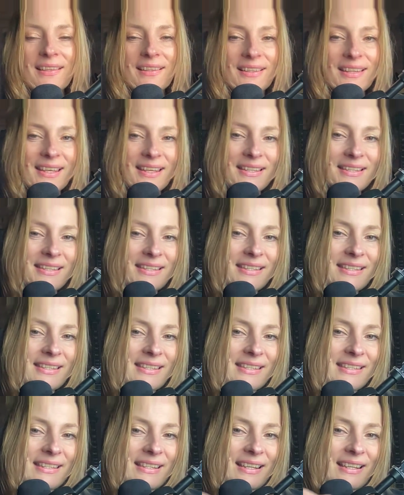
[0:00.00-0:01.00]

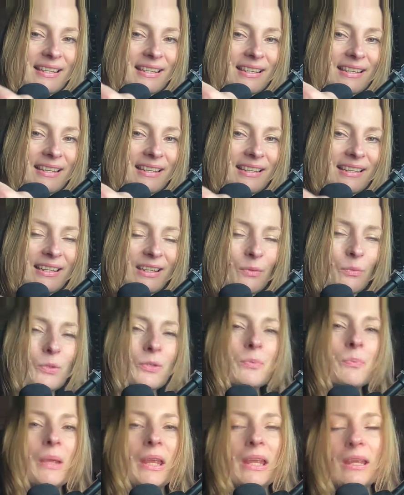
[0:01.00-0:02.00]
There's, what
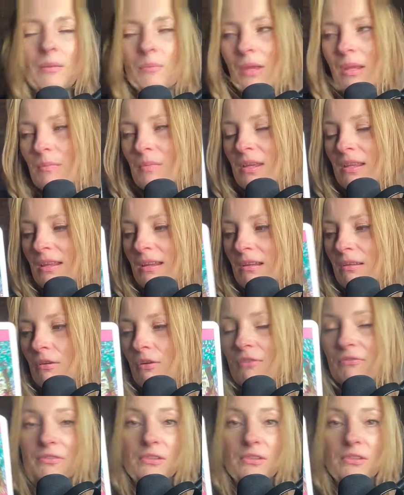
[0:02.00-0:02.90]
does pink make me think of?